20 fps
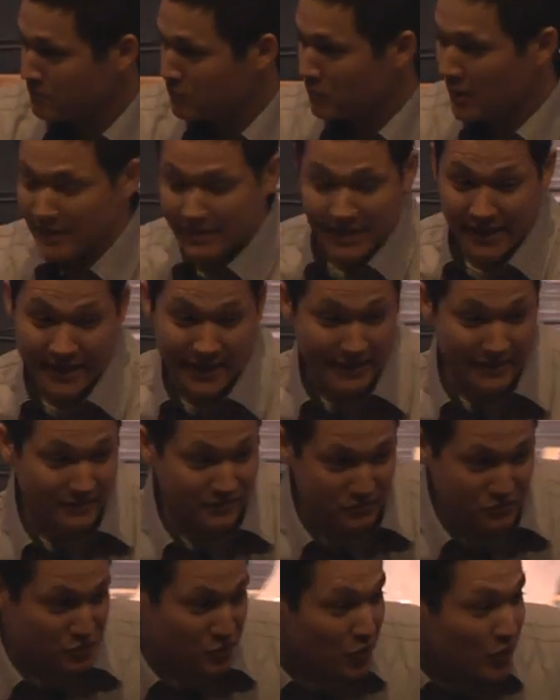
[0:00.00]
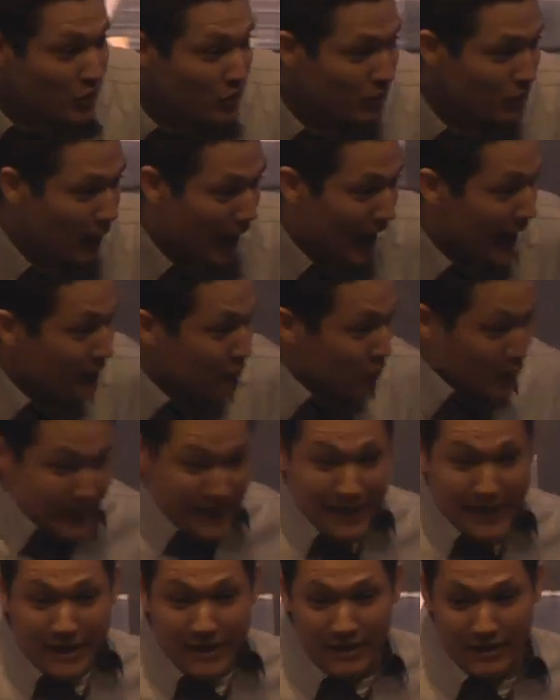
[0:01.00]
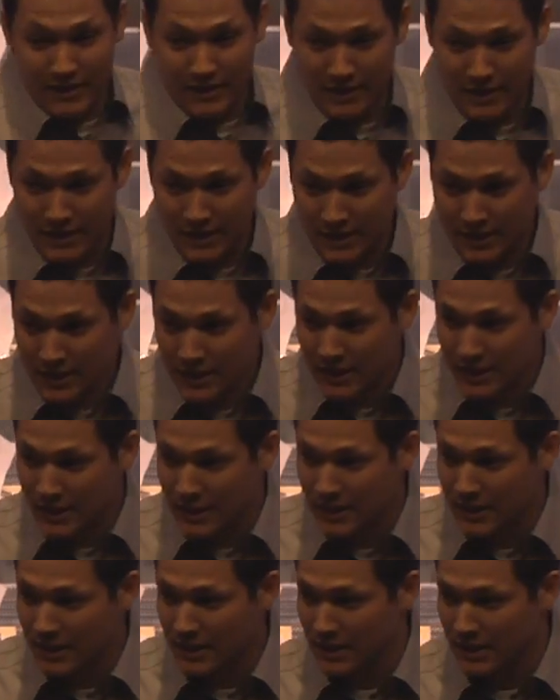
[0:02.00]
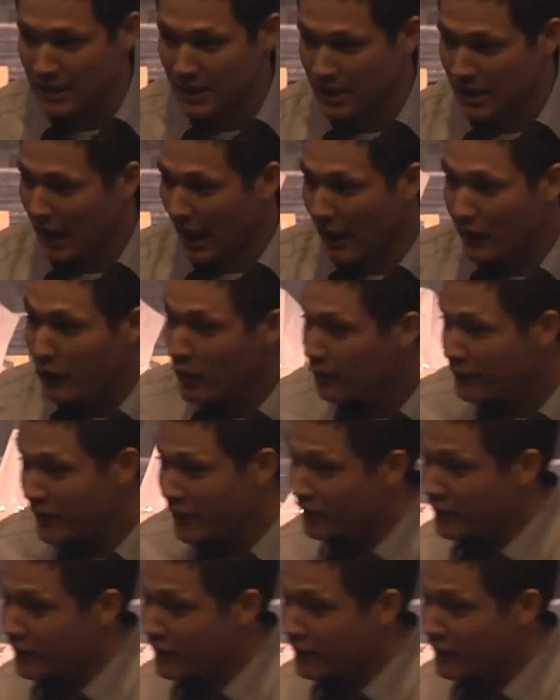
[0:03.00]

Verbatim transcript: I'm not saying it's true. I have no idea. I don't know if the